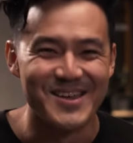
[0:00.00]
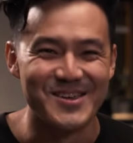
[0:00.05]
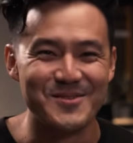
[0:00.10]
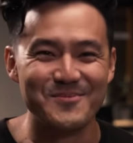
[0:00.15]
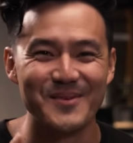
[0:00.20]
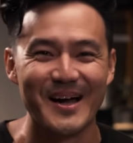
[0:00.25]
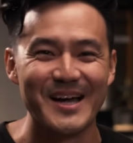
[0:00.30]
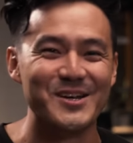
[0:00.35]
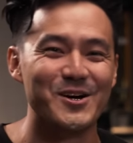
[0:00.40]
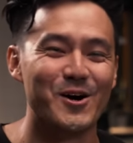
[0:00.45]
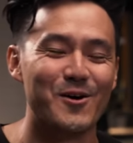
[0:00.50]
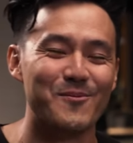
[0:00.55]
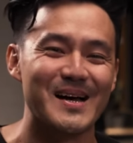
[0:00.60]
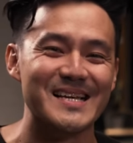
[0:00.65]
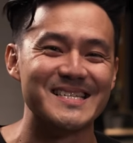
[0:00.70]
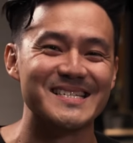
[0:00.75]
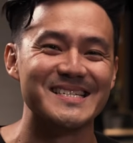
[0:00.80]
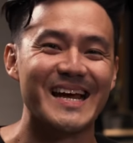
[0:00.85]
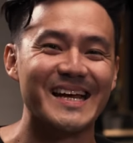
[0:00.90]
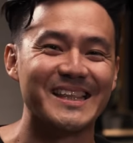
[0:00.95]
you might know him
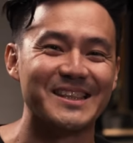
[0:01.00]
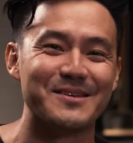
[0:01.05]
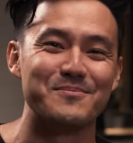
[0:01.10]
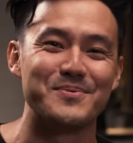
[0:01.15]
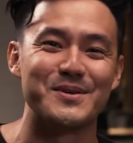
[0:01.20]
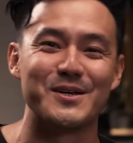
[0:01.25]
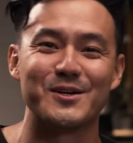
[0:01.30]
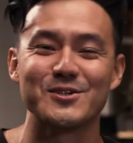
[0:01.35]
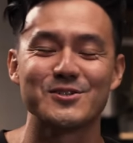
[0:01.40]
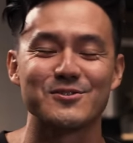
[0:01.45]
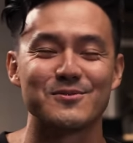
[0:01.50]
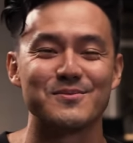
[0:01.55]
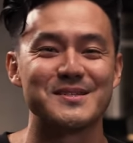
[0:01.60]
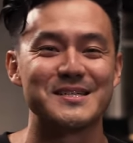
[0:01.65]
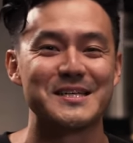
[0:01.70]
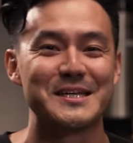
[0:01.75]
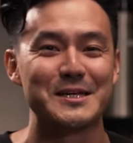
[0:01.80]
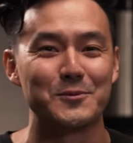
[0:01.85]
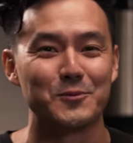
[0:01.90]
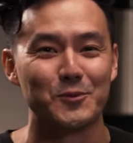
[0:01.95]
as Nathan Pierce from
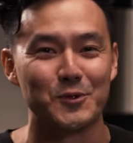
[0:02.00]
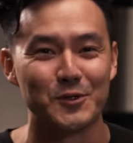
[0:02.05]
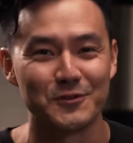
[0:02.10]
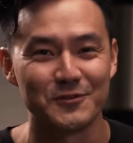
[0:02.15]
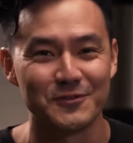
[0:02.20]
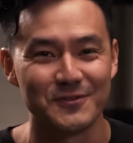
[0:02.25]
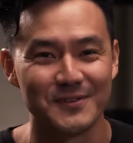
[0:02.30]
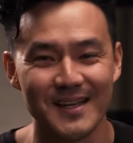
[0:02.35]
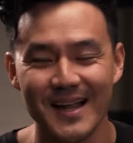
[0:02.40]
Teen Wolf.